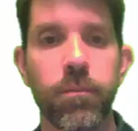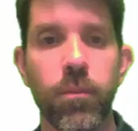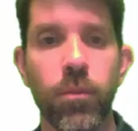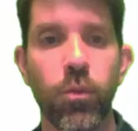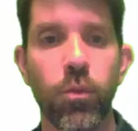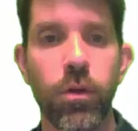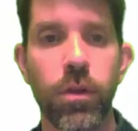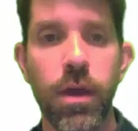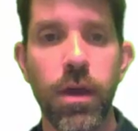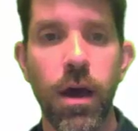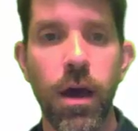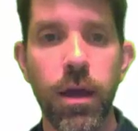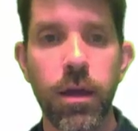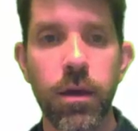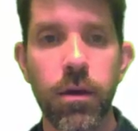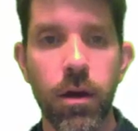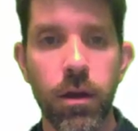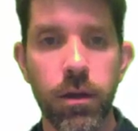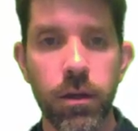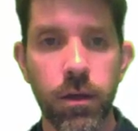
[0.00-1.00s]
Where the
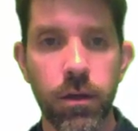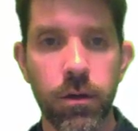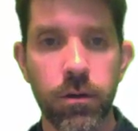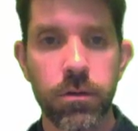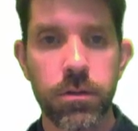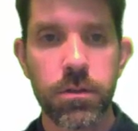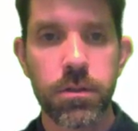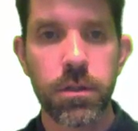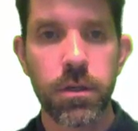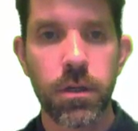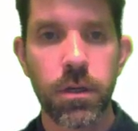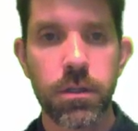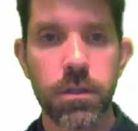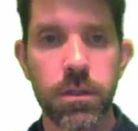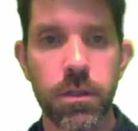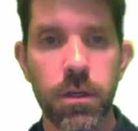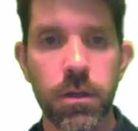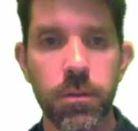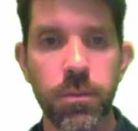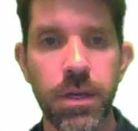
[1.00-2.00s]
icon goes is
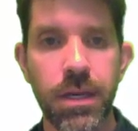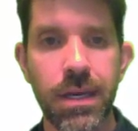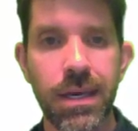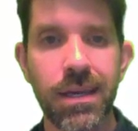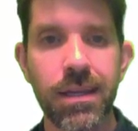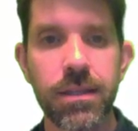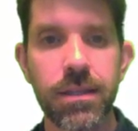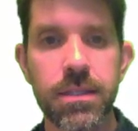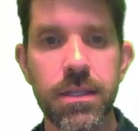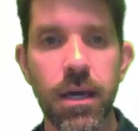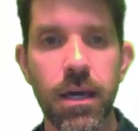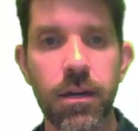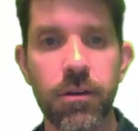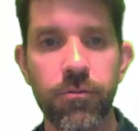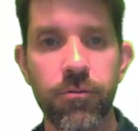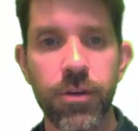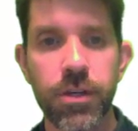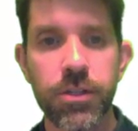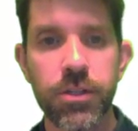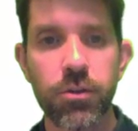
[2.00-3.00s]
going to be inside
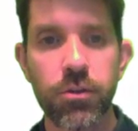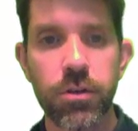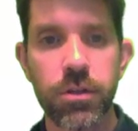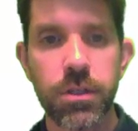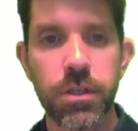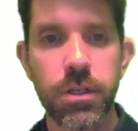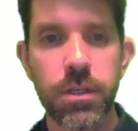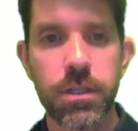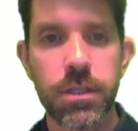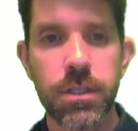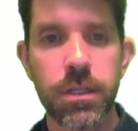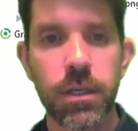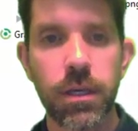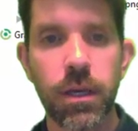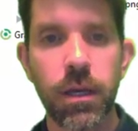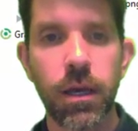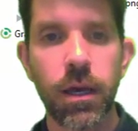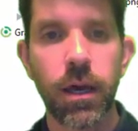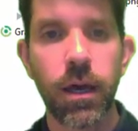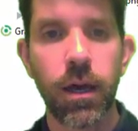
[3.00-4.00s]
resources
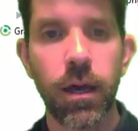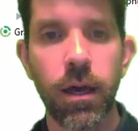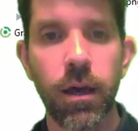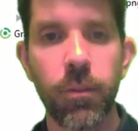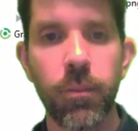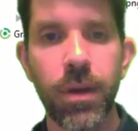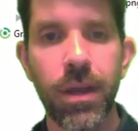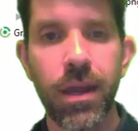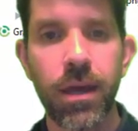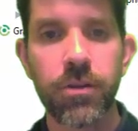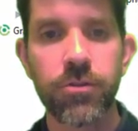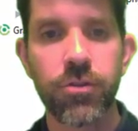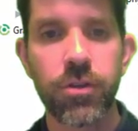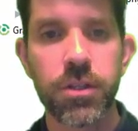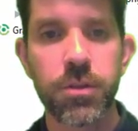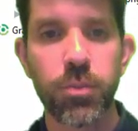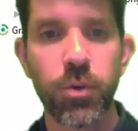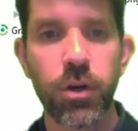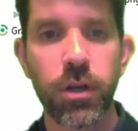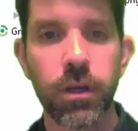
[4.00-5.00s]
um, and
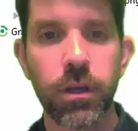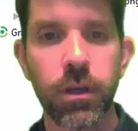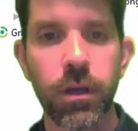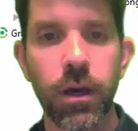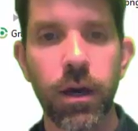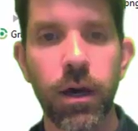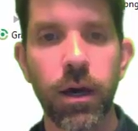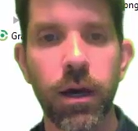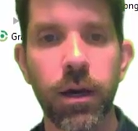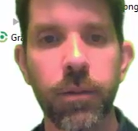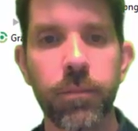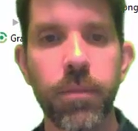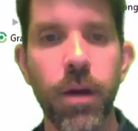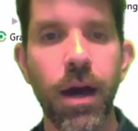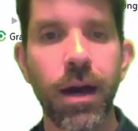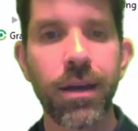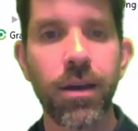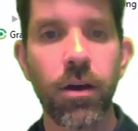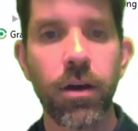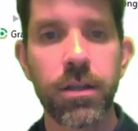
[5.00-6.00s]
Android's putting uh,
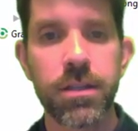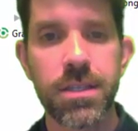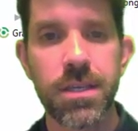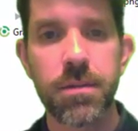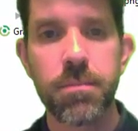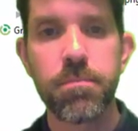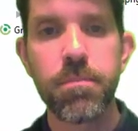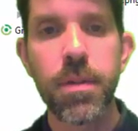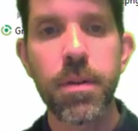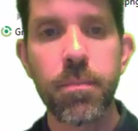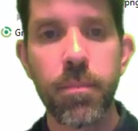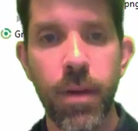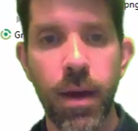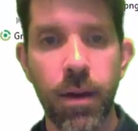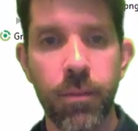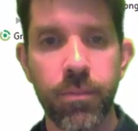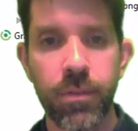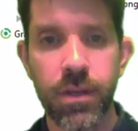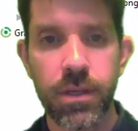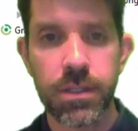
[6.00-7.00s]
icons in
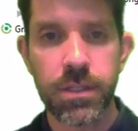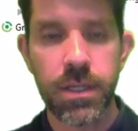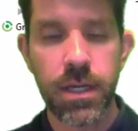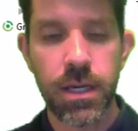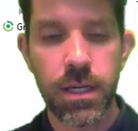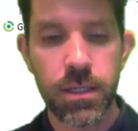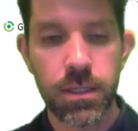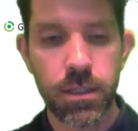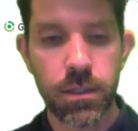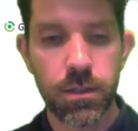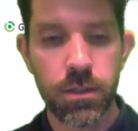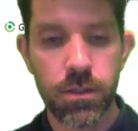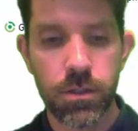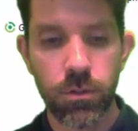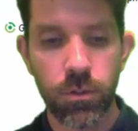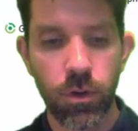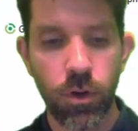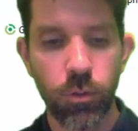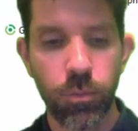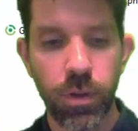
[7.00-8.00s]
MipMap these days.
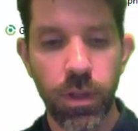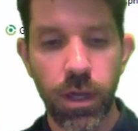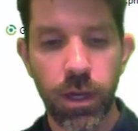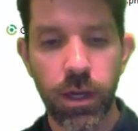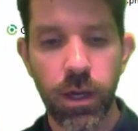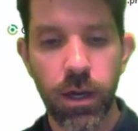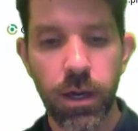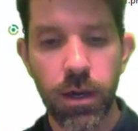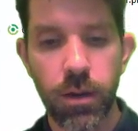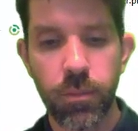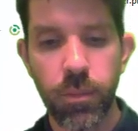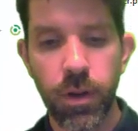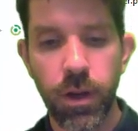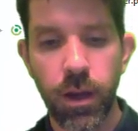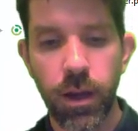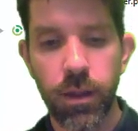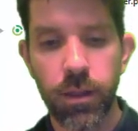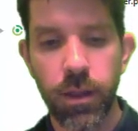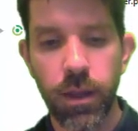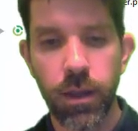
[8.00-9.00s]
So open that guy up
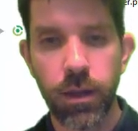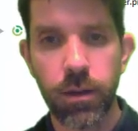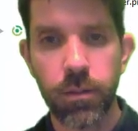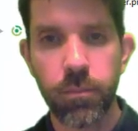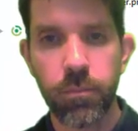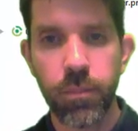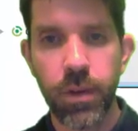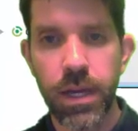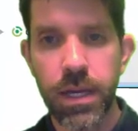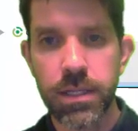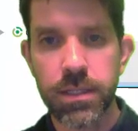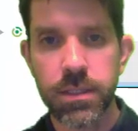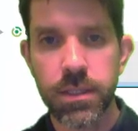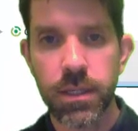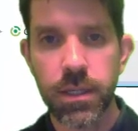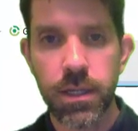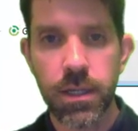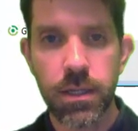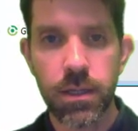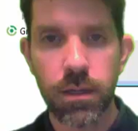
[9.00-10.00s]
and then paste
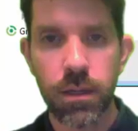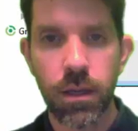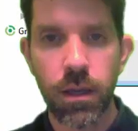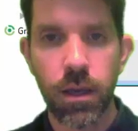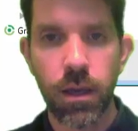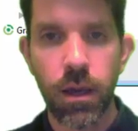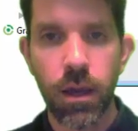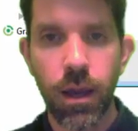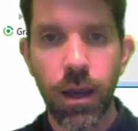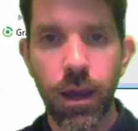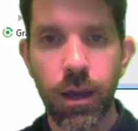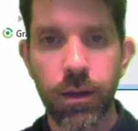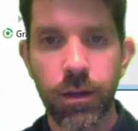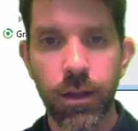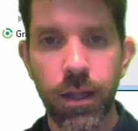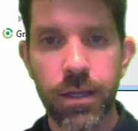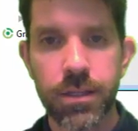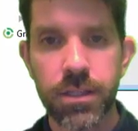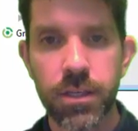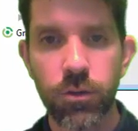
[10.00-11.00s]
it in. And it'll
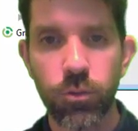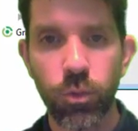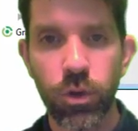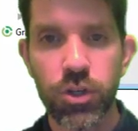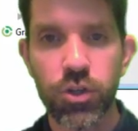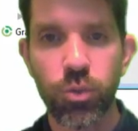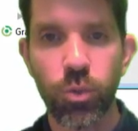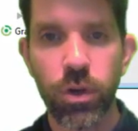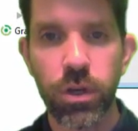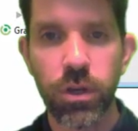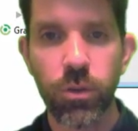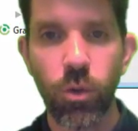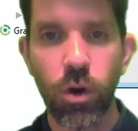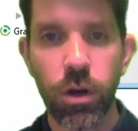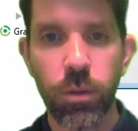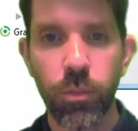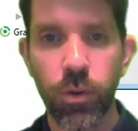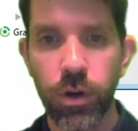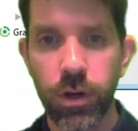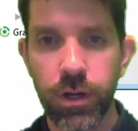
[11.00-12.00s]
ask you which one you
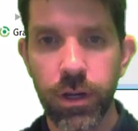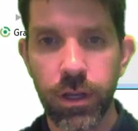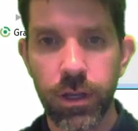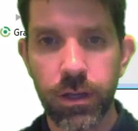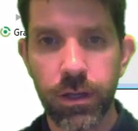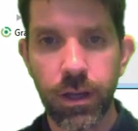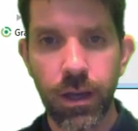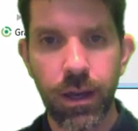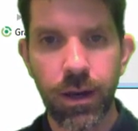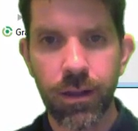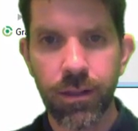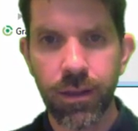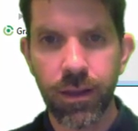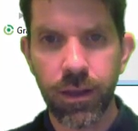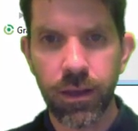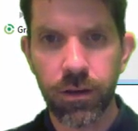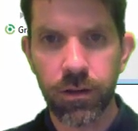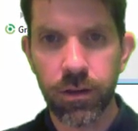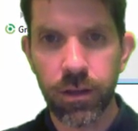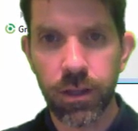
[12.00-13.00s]
want to put it in. And I think
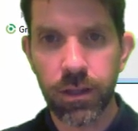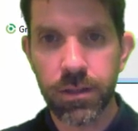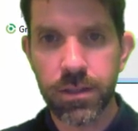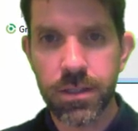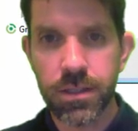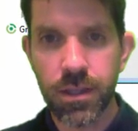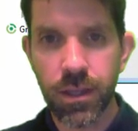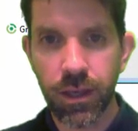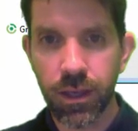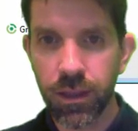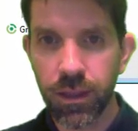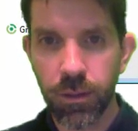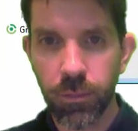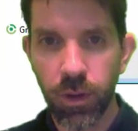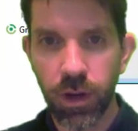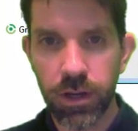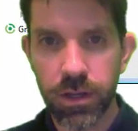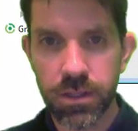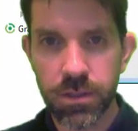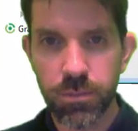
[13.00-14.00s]
it, it's thinking that
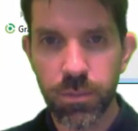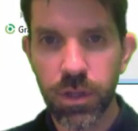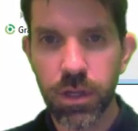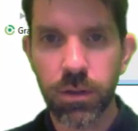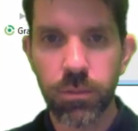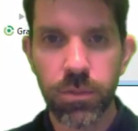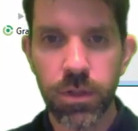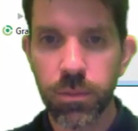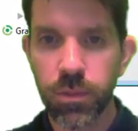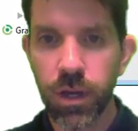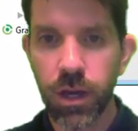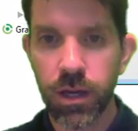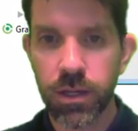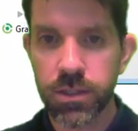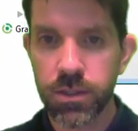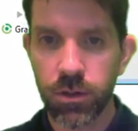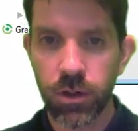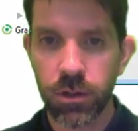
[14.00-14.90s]
mine is medium DPI, so